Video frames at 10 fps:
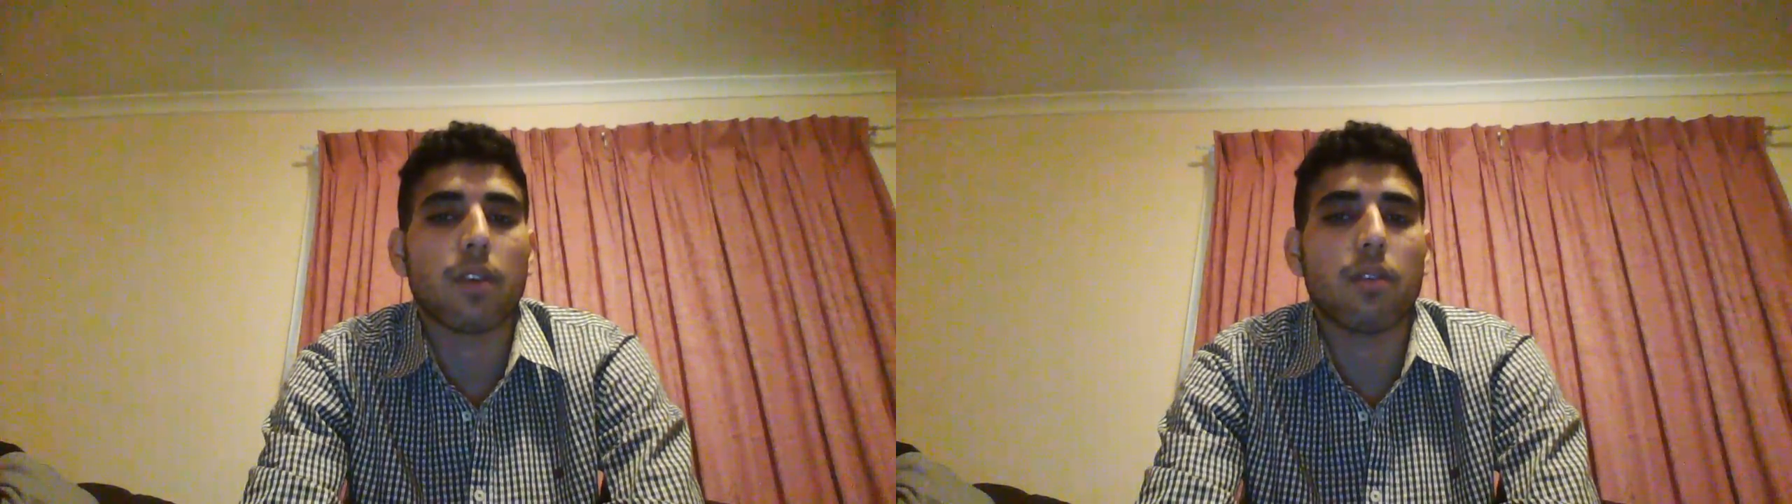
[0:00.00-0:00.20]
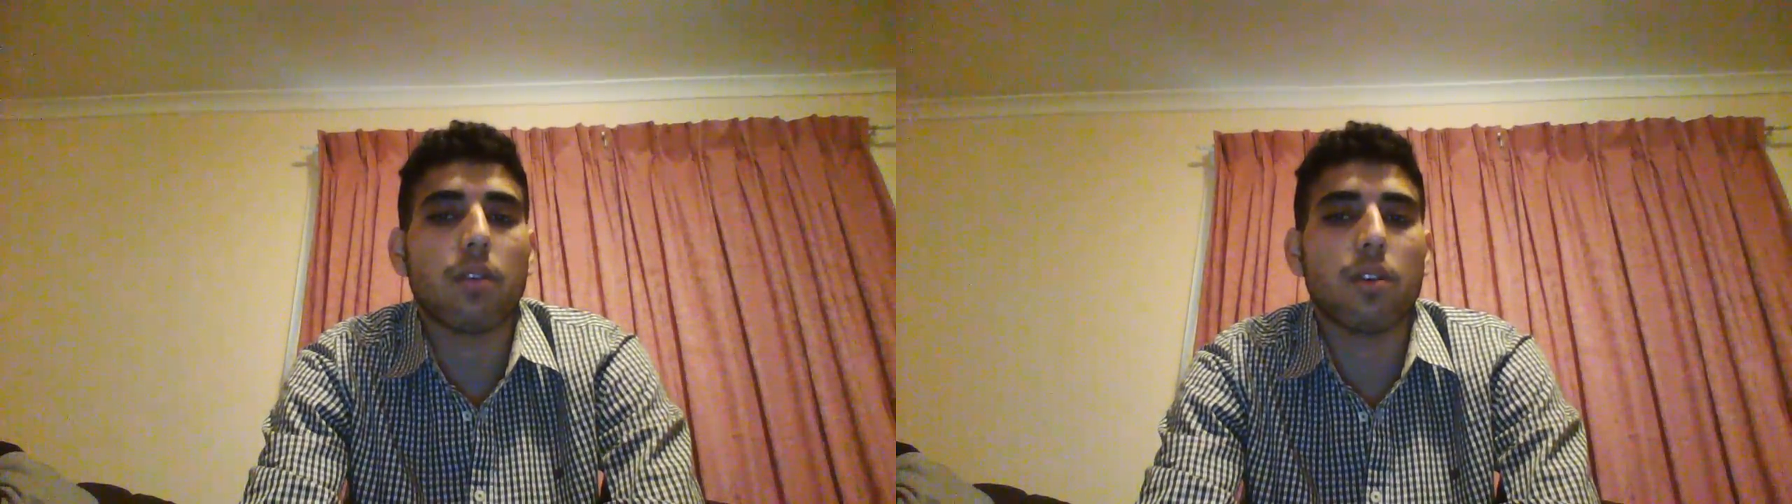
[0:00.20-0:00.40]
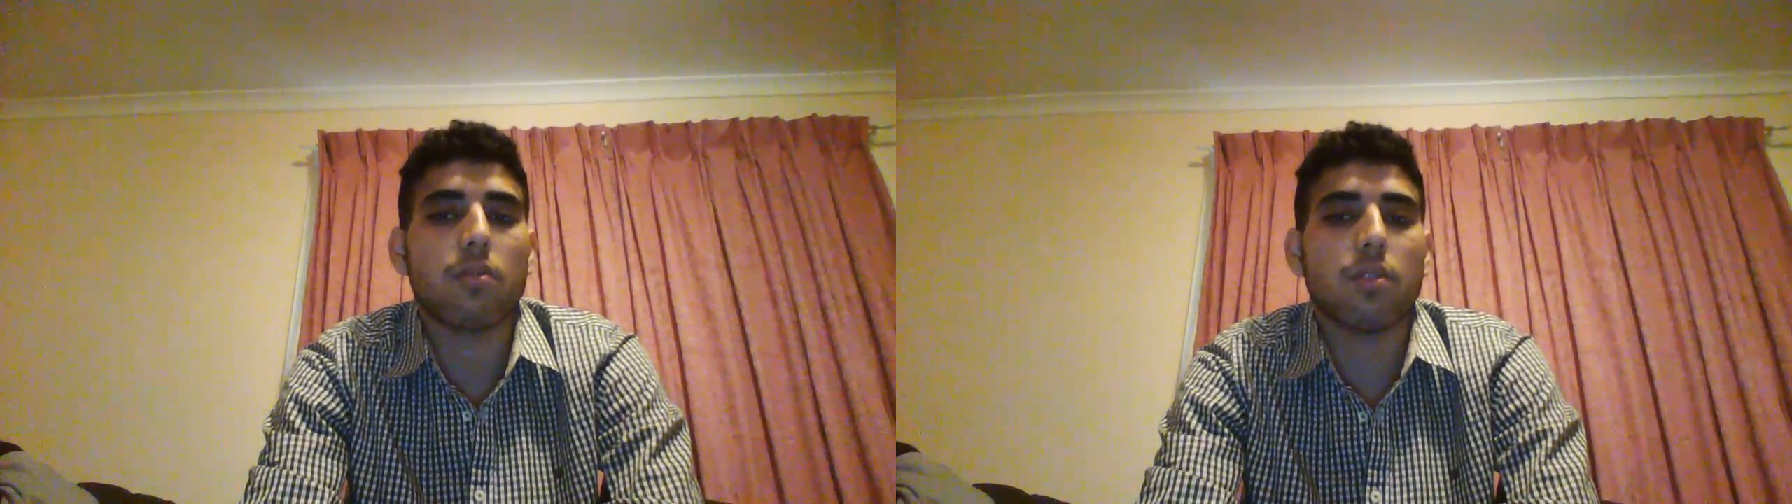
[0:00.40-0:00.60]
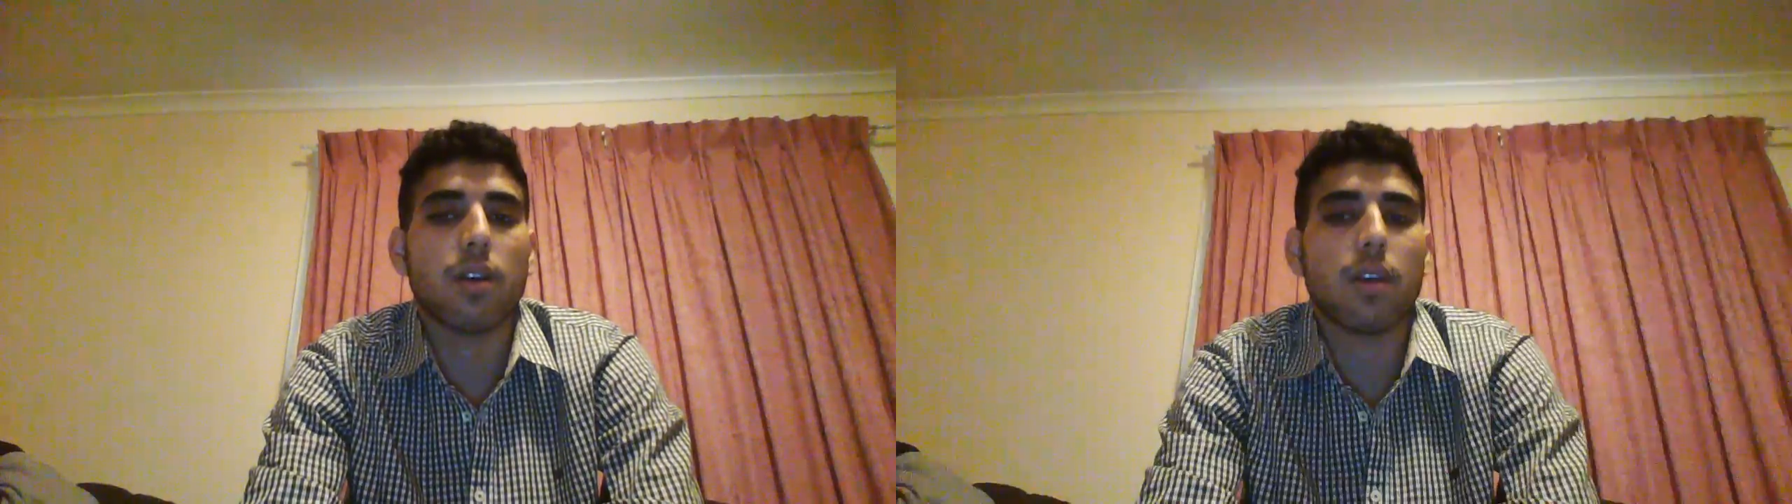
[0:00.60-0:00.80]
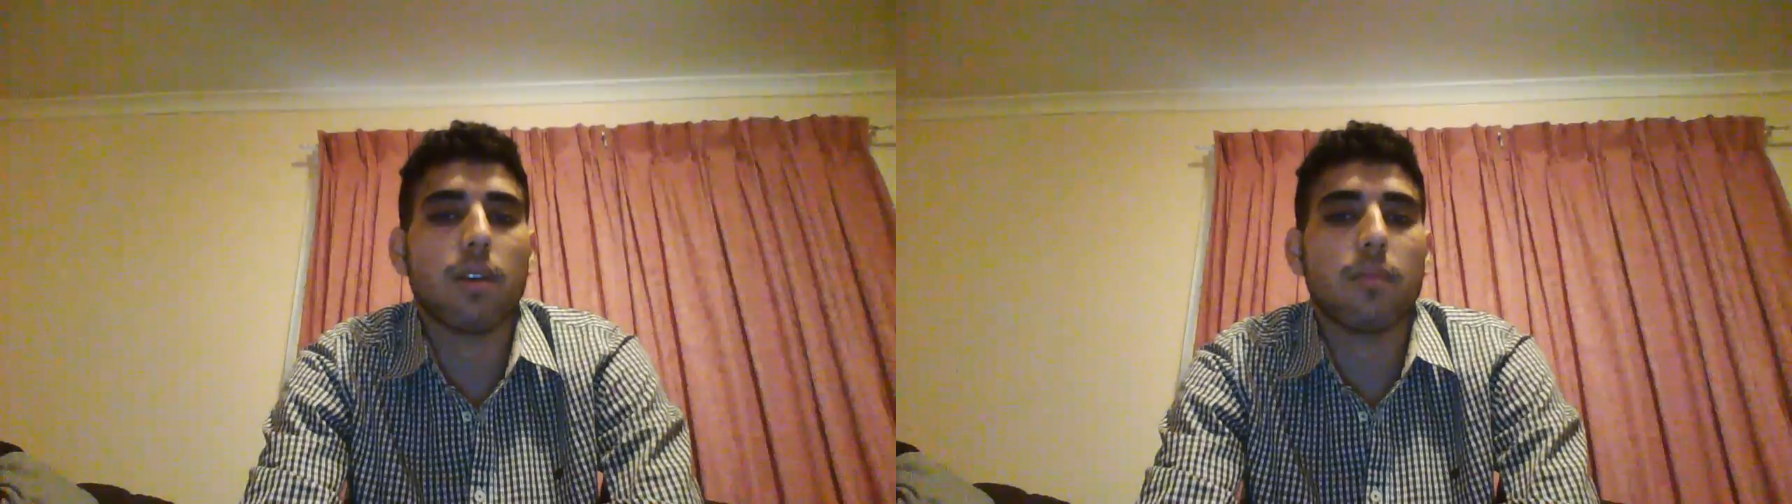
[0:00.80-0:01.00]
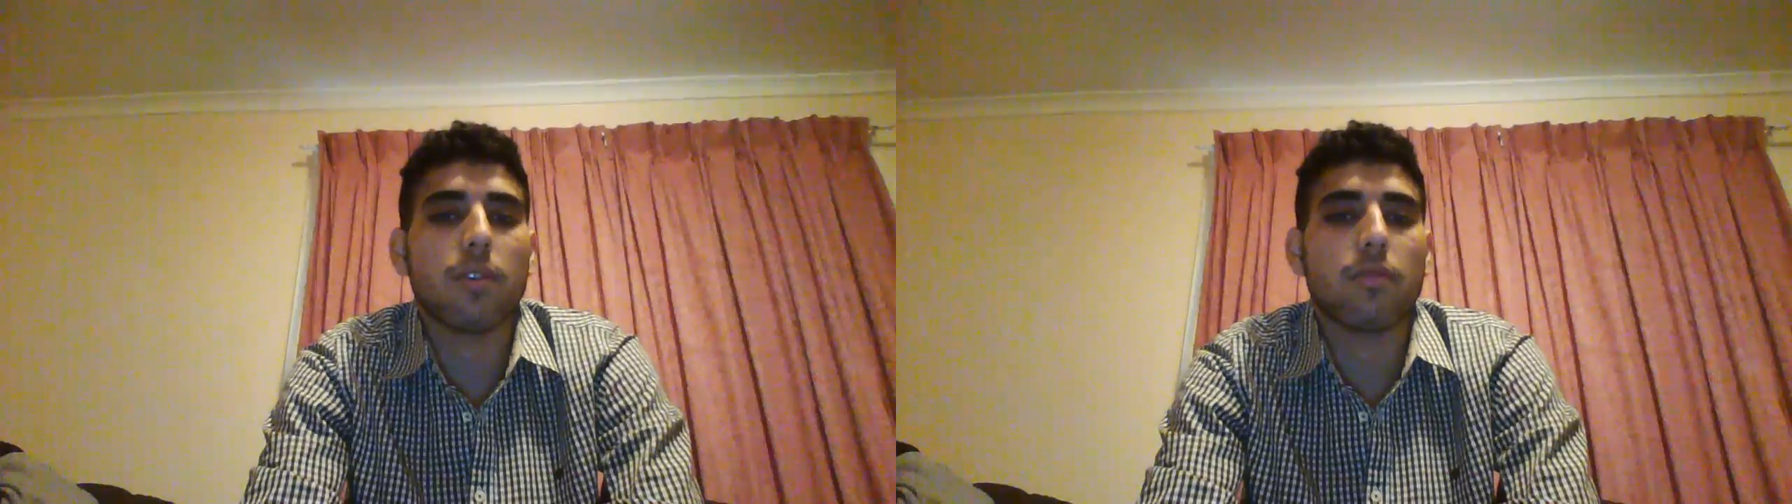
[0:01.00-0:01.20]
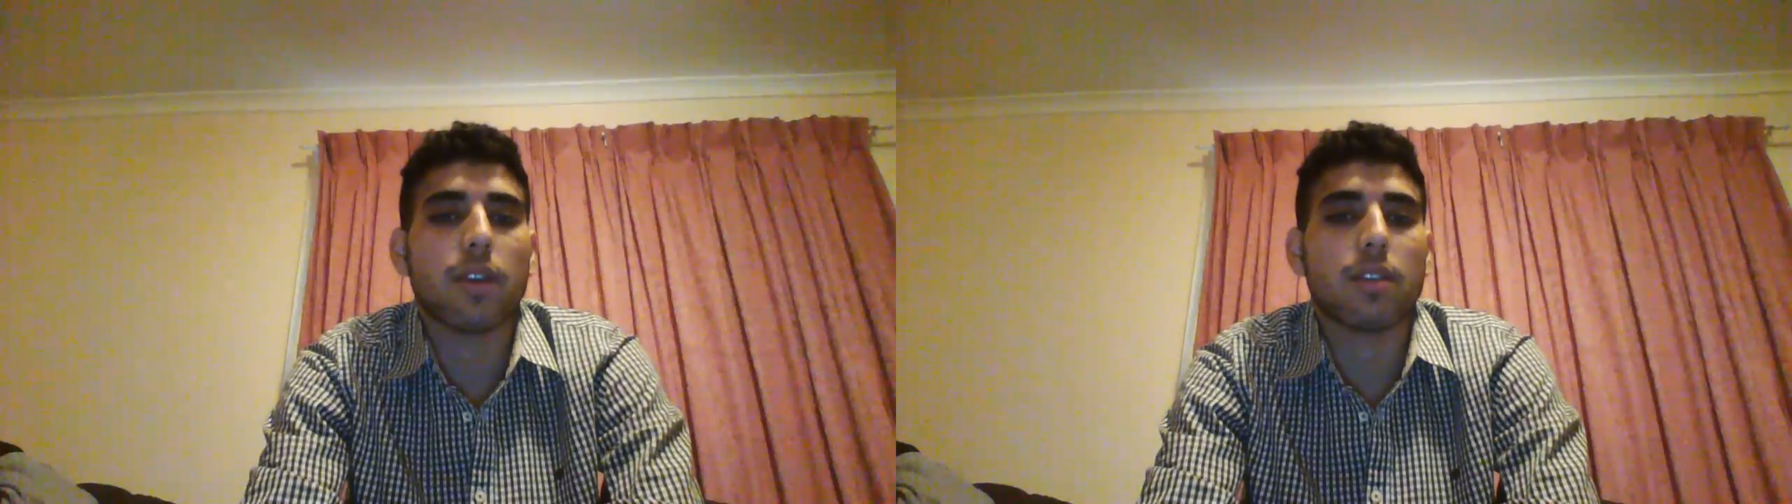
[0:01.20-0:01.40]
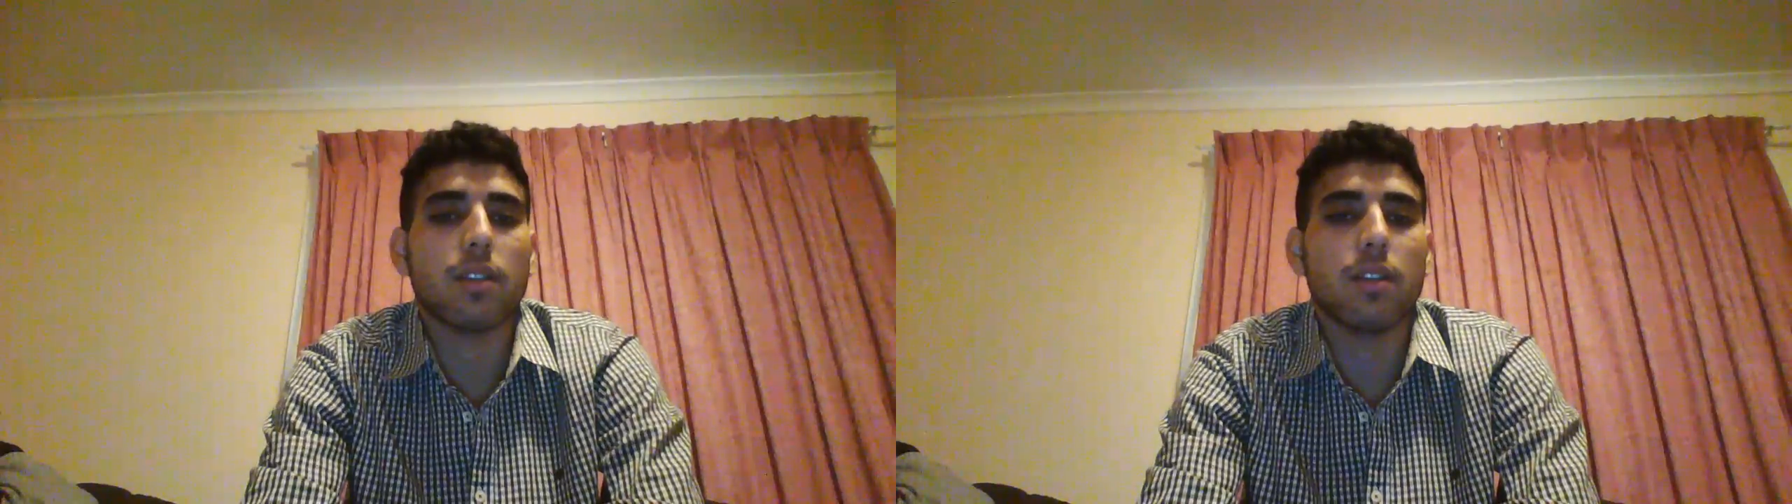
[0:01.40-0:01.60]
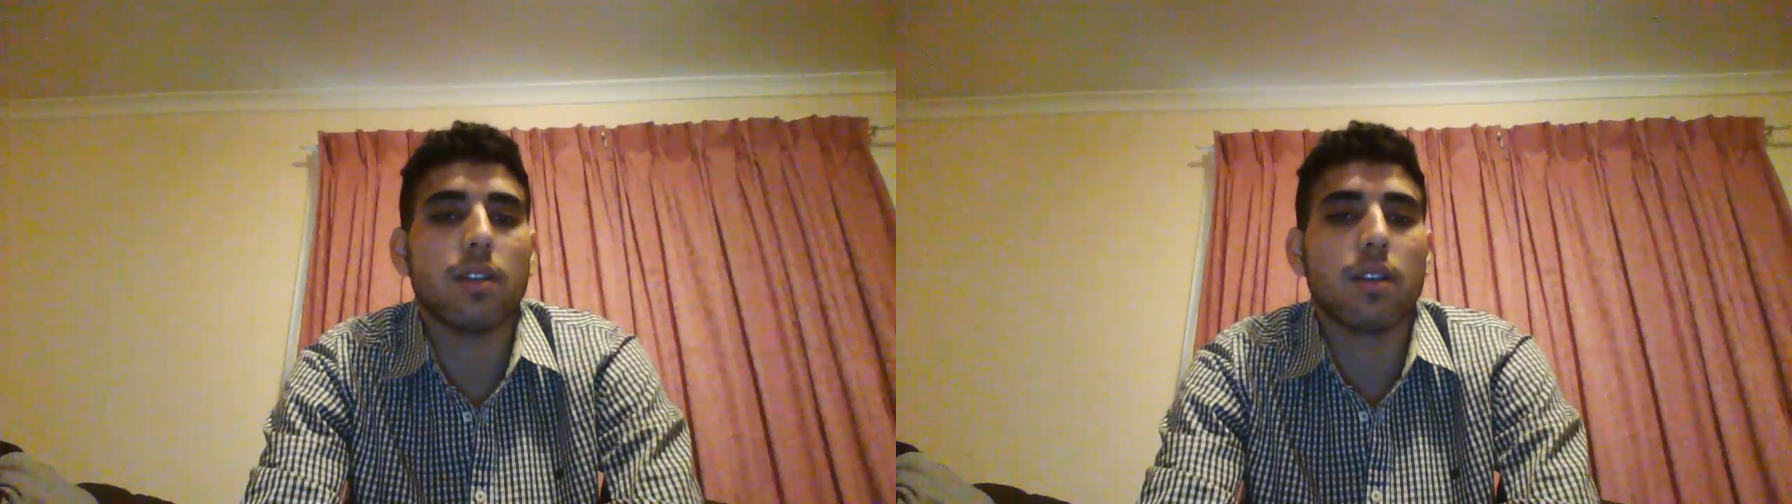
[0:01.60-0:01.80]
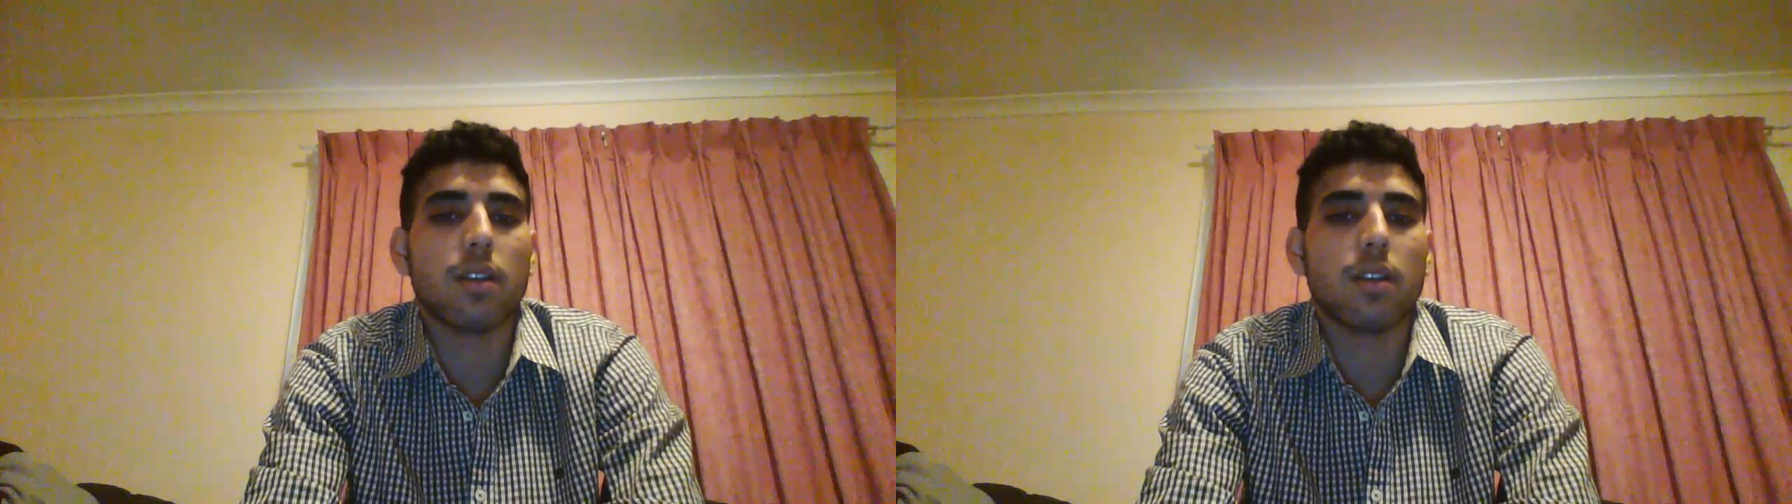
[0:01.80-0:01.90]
According to the green manufacturing,